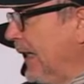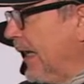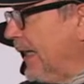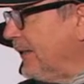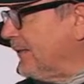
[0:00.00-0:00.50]

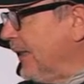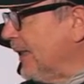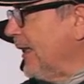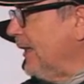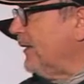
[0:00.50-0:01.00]
And the thing
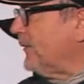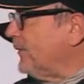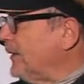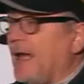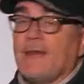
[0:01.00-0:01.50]

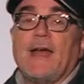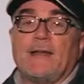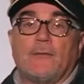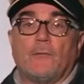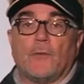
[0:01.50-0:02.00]
is, and
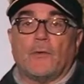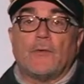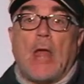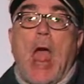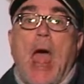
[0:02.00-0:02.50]
that's the
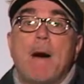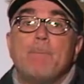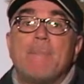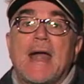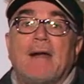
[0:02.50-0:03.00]
first
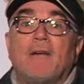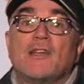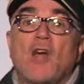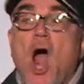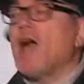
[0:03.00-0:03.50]

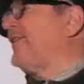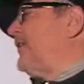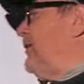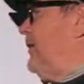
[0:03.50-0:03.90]
paradox,